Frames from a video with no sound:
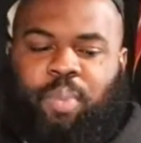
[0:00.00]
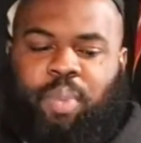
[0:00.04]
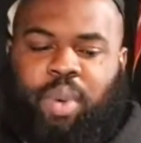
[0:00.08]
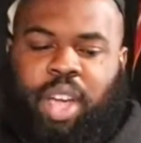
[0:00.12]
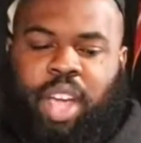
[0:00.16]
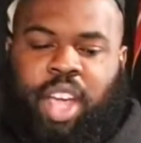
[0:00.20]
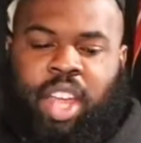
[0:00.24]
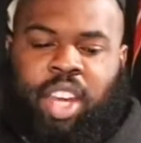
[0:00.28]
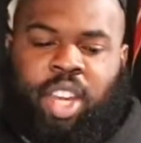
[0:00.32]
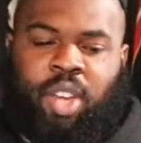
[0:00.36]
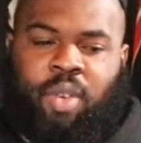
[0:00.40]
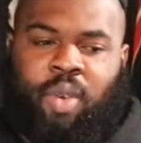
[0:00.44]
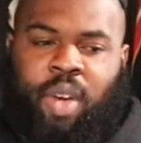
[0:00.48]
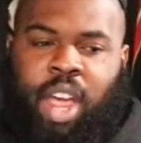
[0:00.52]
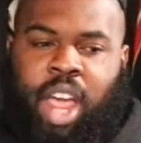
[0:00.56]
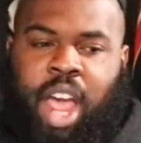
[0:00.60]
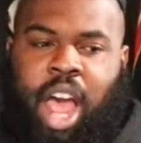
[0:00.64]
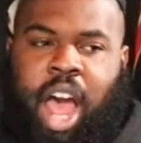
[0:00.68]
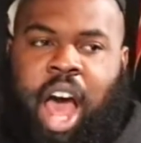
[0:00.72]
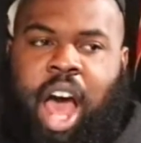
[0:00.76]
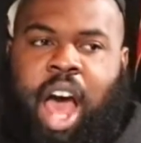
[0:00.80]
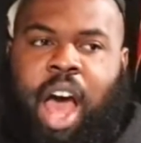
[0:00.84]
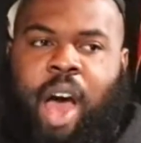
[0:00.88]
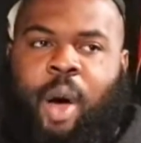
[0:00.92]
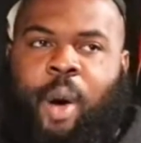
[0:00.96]
But anyway,
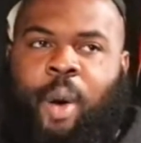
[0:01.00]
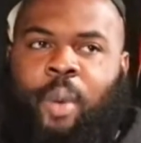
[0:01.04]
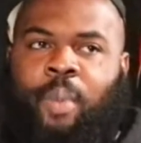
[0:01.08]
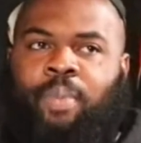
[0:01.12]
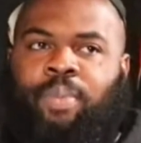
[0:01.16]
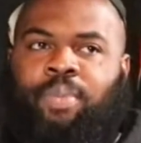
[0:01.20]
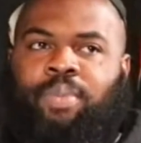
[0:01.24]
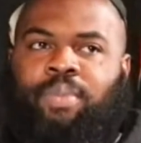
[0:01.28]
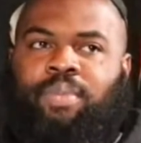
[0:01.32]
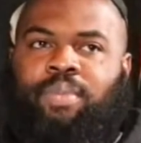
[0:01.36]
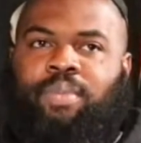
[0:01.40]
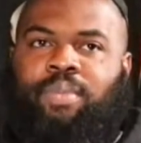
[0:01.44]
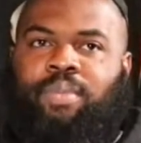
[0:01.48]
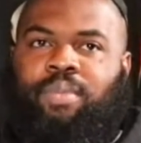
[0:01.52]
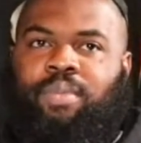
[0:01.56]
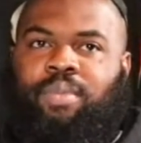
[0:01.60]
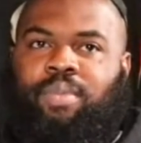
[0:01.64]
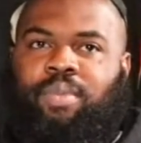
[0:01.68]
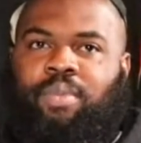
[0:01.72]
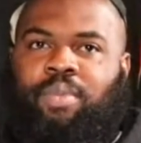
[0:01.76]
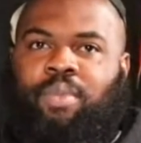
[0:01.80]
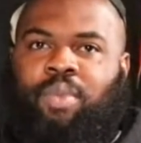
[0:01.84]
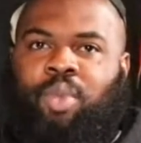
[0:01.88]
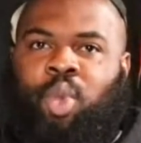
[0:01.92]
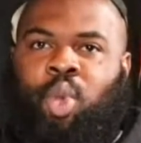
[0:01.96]

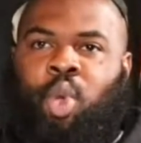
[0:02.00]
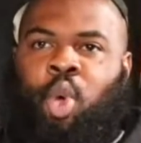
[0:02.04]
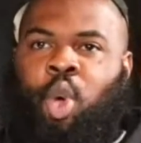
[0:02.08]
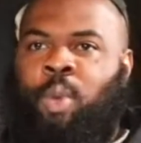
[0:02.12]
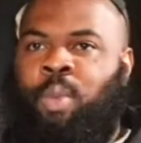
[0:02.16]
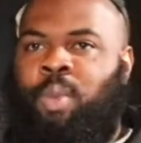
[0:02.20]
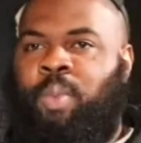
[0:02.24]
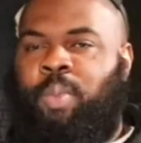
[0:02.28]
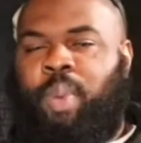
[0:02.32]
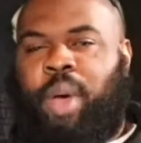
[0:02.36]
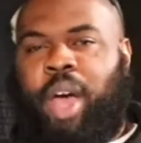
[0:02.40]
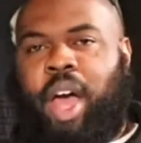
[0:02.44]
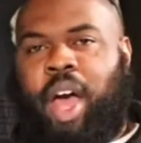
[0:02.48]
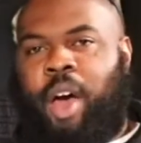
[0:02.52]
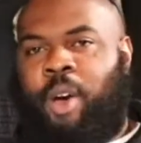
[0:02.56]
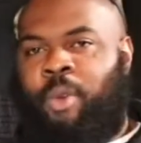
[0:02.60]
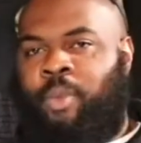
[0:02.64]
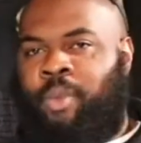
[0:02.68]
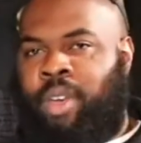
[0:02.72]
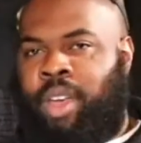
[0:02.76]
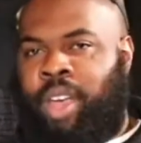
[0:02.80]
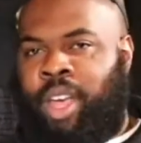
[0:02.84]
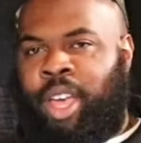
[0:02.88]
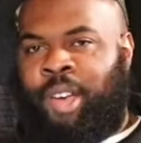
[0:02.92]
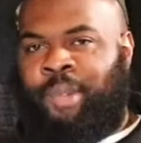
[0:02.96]
Norman Powell,
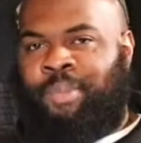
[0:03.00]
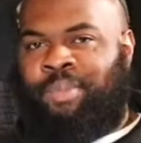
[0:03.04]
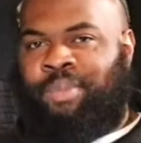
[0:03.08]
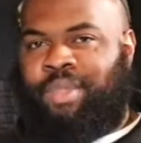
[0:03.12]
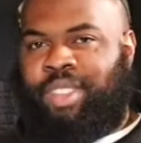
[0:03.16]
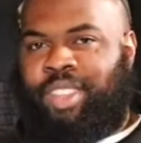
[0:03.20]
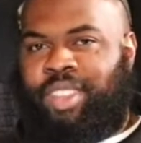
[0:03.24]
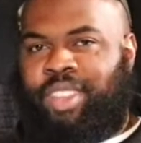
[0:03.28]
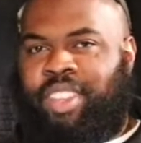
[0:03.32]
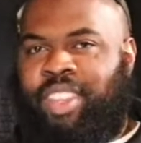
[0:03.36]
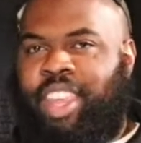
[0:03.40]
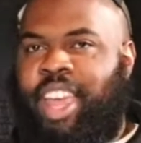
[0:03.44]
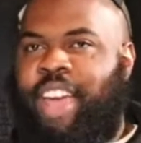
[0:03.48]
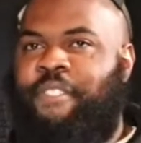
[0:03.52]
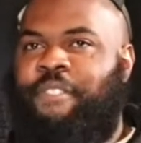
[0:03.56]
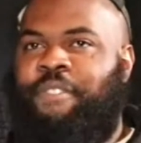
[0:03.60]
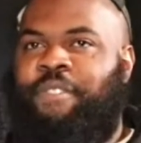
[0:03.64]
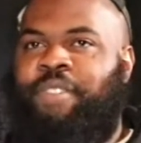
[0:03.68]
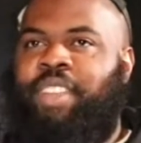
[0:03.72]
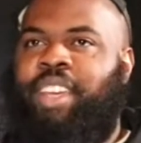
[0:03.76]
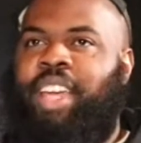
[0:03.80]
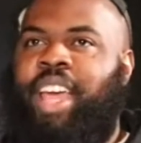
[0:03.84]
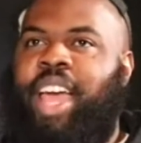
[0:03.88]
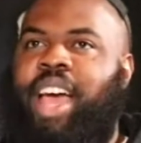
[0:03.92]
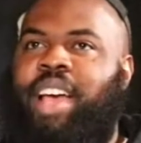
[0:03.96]
man,
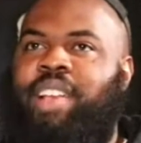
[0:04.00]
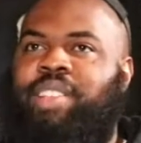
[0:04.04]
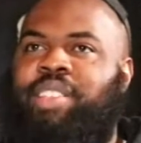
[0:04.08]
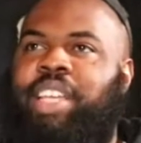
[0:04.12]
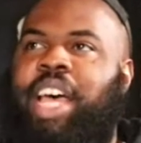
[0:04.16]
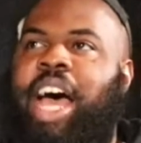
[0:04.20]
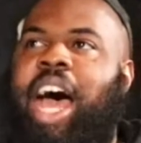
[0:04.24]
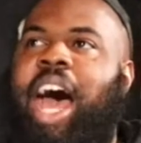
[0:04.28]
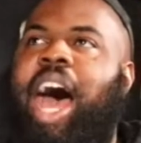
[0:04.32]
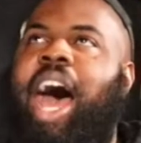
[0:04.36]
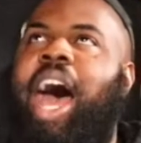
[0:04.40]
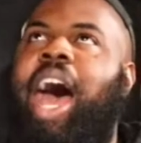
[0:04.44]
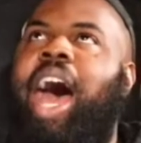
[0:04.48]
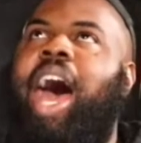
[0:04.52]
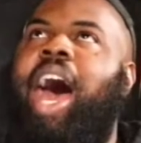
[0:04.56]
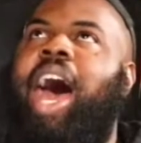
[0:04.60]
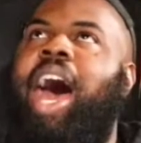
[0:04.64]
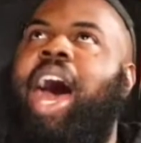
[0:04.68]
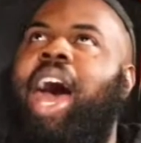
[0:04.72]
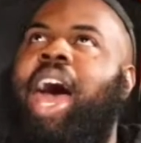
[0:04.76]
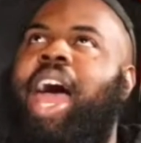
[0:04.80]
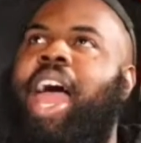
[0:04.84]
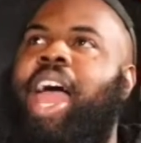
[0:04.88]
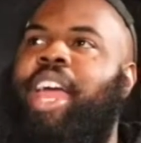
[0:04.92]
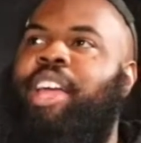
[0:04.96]
definitely has a
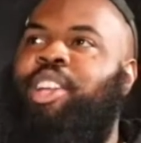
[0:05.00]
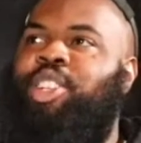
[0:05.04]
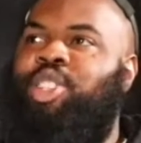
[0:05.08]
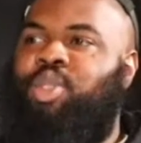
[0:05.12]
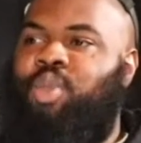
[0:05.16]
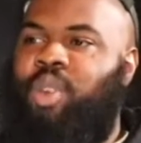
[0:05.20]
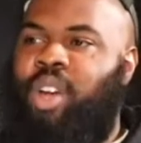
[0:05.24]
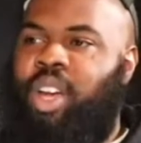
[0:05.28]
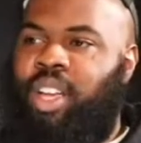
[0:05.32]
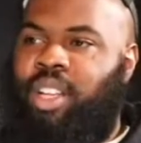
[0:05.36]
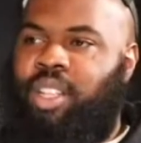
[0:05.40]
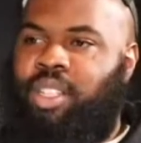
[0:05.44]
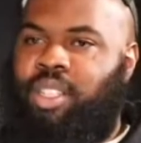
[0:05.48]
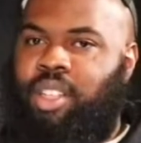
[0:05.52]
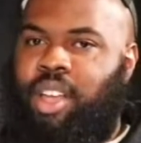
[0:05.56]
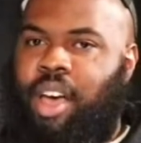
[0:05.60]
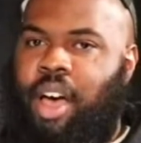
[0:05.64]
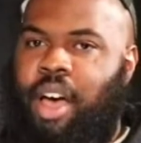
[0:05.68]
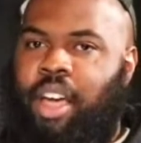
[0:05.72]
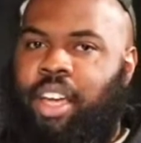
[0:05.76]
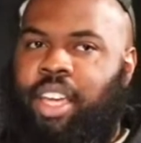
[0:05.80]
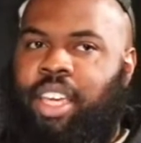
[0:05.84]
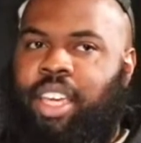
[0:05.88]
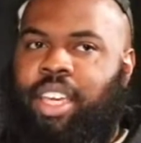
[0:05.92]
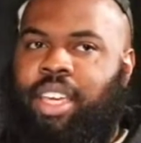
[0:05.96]
high trade
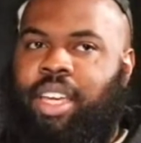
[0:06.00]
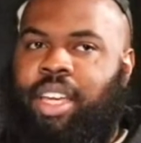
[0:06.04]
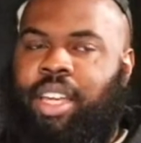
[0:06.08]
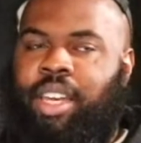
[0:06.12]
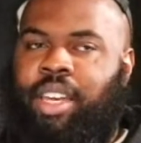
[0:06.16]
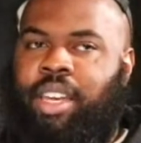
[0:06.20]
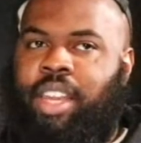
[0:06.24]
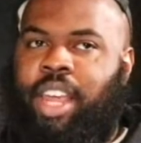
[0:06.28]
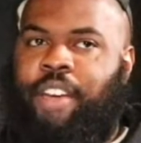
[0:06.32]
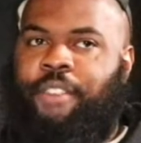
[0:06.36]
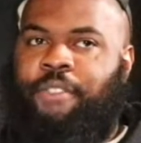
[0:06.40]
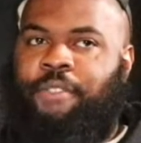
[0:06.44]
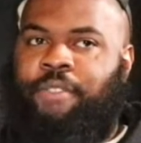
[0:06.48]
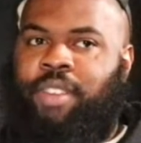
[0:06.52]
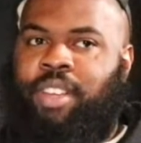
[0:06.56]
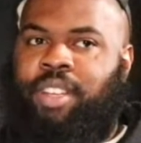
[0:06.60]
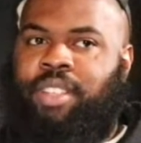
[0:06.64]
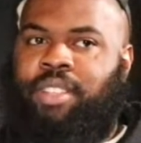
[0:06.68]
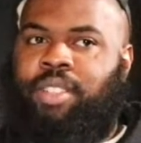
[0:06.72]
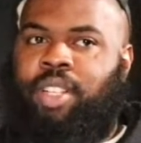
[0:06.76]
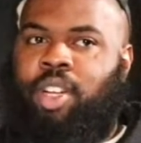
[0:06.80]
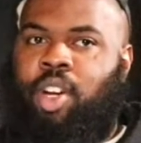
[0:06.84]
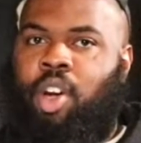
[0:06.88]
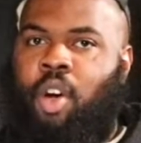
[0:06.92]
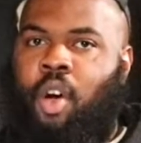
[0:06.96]
stock.
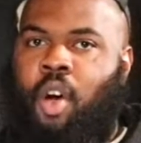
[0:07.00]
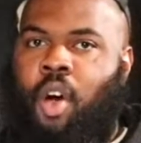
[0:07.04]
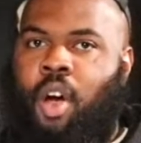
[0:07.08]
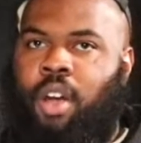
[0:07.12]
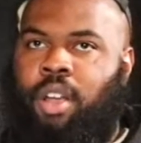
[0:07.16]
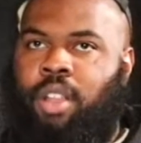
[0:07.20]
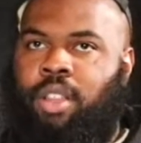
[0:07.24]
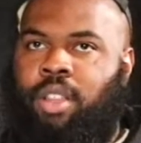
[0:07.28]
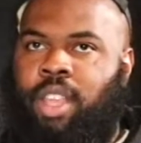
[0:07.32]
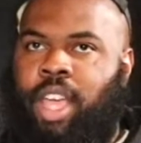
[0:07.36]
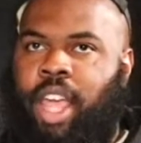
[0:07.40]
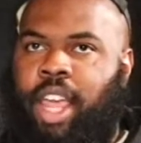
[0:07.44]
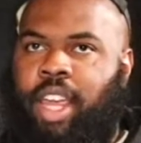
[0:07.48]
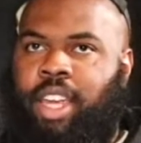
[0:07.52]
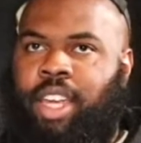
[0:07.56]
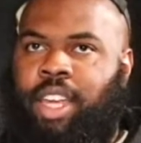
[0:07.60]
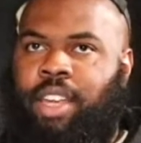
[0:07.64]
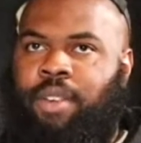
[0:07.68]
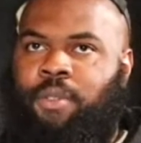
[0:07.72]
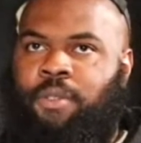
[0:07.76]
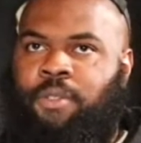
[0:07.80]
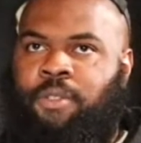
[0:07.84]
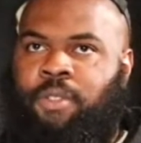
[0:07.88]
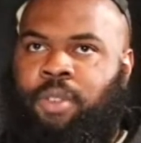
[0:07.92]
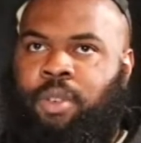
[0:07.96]
He's a guard that
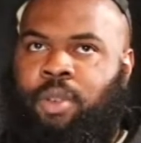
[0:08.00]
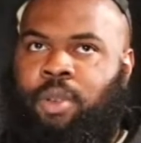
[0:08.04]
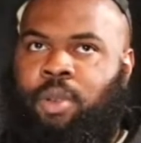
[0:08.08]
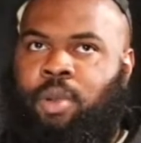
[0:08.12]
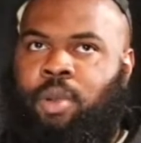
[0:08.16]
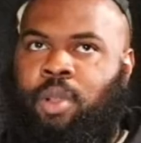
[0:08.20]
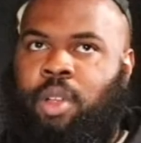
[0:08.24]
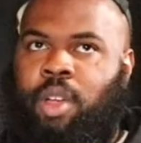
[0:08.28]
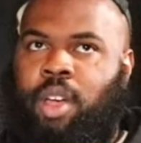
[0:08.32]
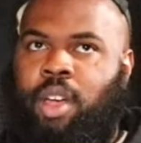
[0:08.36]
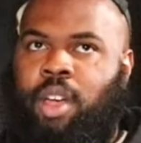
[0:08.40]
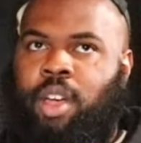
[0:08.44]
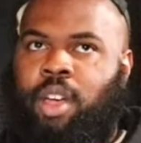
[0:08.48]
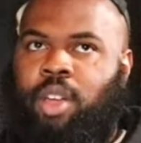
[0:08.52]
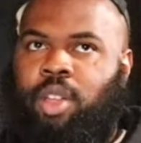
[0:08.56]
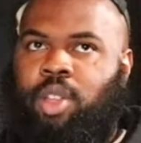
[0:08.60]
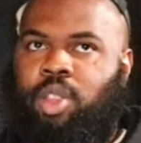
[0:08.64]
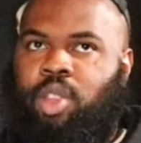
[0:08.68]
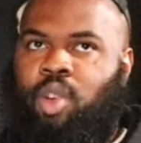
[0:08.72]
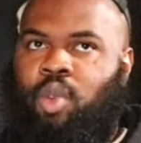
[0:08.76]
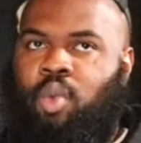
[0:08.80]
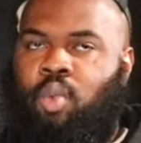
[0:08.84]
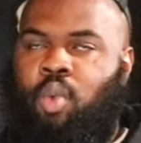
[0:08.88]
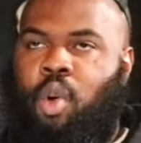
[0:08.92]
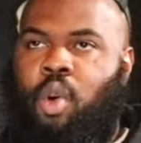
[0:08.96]
can fill
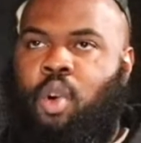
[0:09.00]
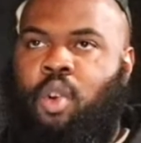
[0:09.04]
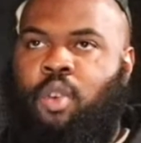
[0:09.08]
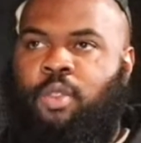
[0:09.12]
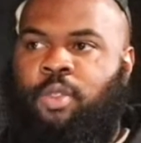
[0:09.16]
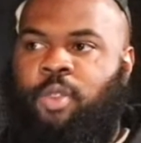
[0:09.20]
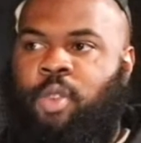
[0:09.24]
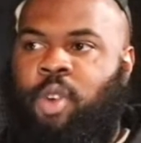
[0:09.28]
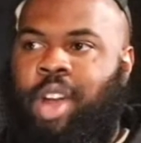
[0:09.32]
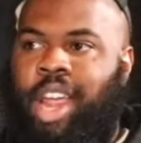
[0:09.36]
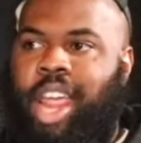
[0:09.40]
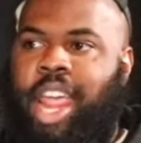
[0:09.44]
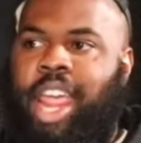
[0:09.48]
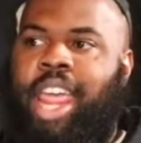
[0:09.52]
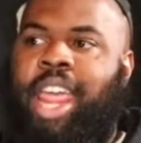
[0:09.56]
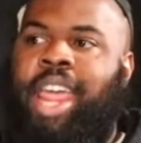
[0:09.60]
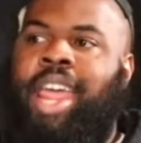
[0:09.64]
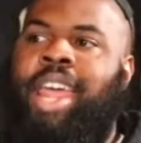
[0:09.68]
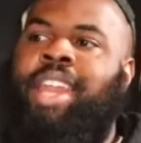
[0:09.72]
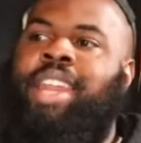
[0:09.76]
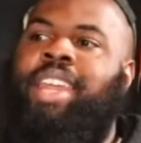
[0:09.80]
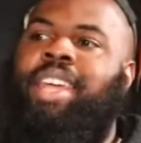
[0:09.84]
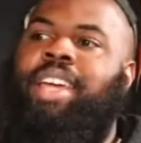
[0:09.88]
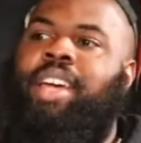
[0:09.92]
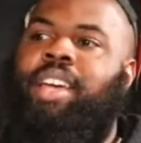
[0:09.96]
the role for
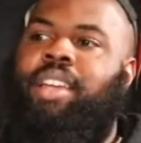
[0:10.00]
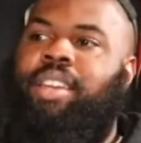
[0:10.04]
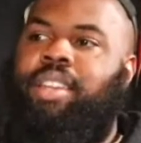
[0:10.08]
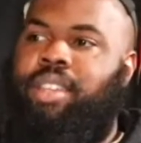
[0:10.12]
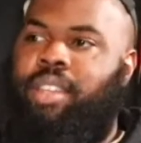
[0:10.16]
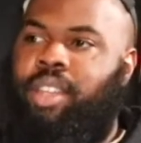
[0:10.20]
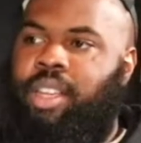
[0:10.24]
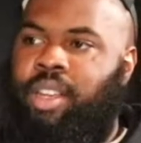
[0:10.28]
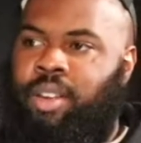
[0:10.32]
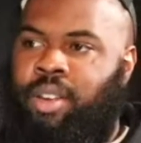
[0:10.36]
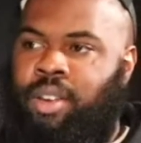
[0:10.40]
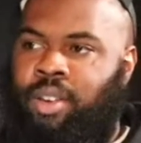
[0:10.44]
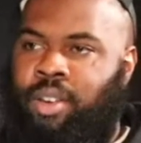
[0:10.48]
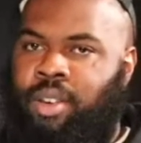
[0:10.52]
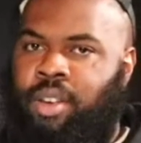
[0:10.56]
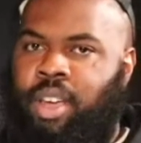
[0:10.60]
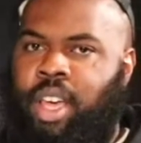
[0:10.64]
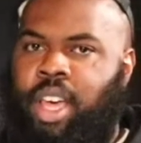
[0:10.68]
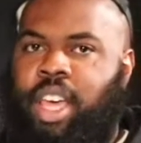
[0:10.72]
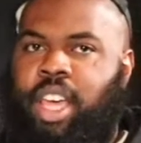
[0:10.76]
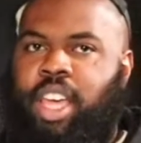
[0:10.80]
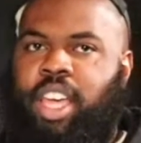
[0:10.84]
any contender.